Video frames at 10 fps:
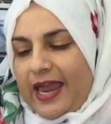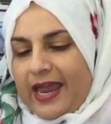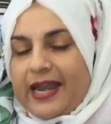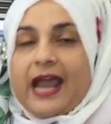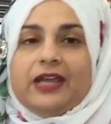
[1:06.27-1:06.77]

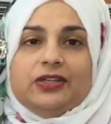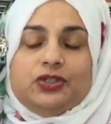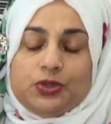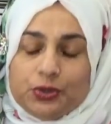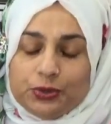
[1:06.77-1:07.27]
and I
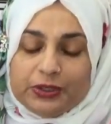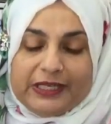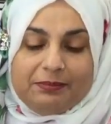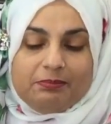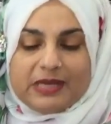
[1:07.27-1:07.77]

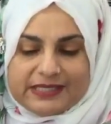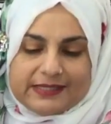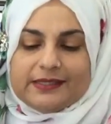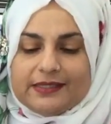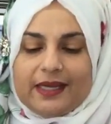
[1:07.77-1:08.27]
truly
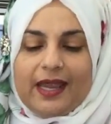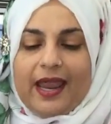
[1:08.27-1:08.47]
miss it.